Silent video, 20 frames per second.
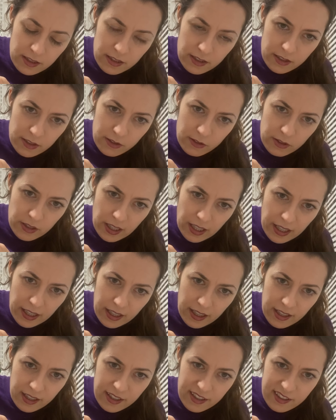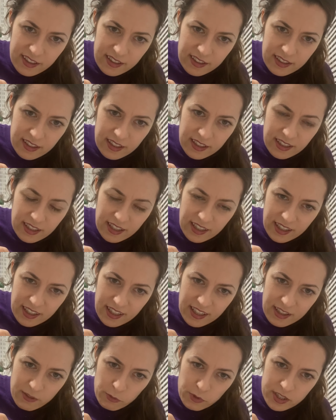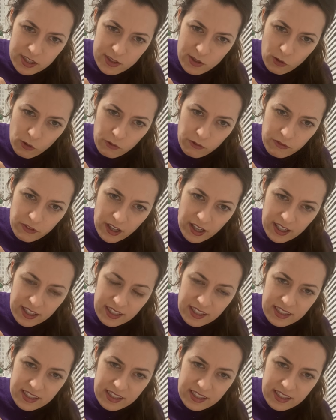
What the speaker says: Okay. And what's so fun